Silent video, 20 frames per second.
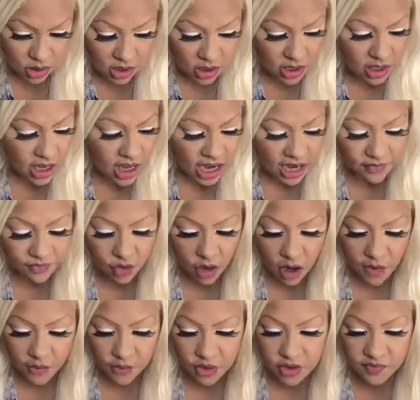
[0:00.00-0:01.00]
And for
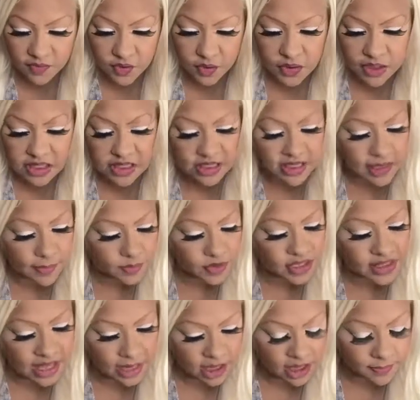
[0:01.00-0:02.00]
others of you, this is something
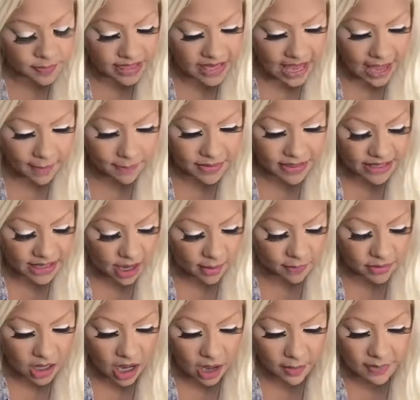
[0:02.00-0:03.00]
that could be happening
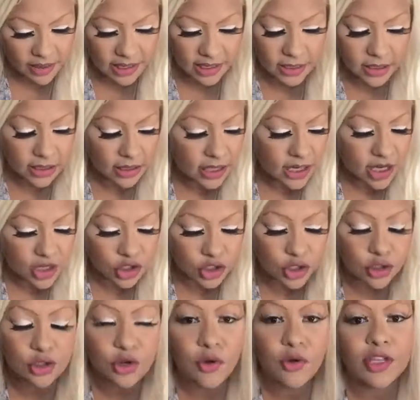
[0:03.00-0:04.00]
upcoming. Do you
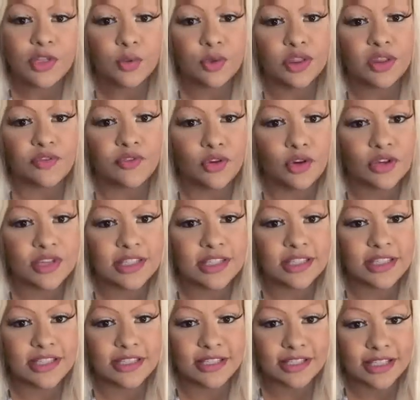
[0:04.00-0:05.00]
notice with the first
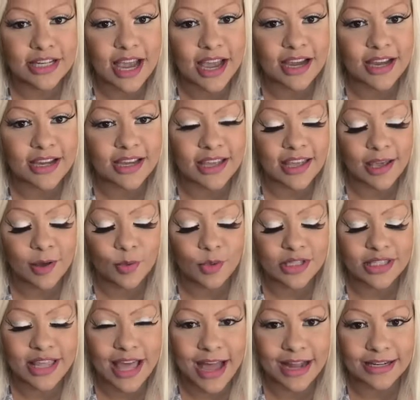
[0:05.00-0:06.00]
deck, it was
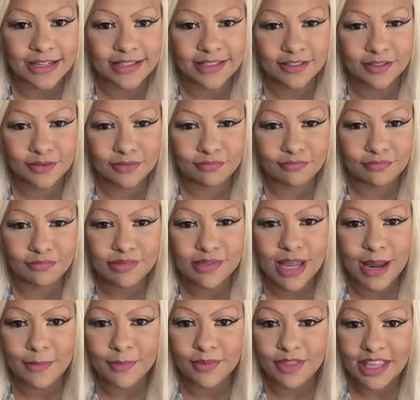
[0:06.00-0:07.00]
that
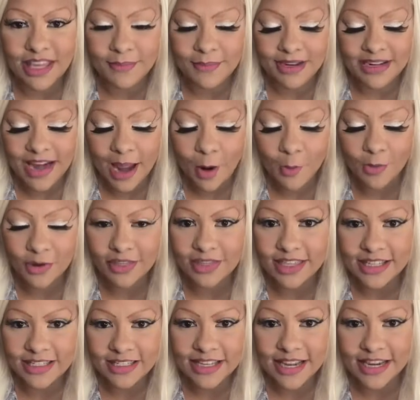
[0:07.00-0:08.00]
same theme, and now with the
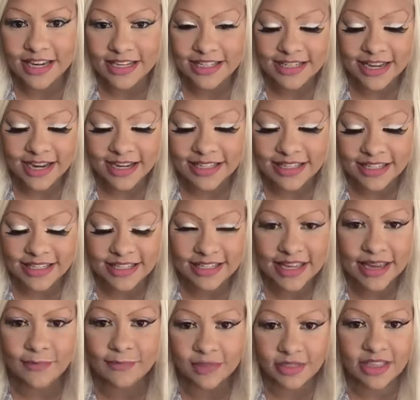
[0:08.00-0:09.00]
second deck, it's the
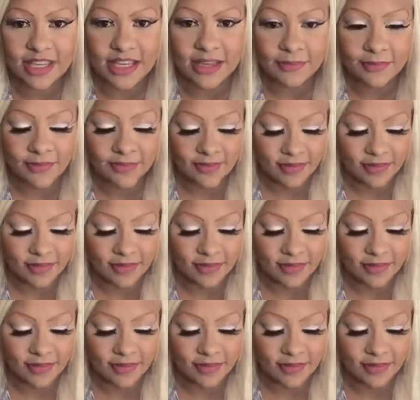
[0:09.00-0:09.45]
same theme?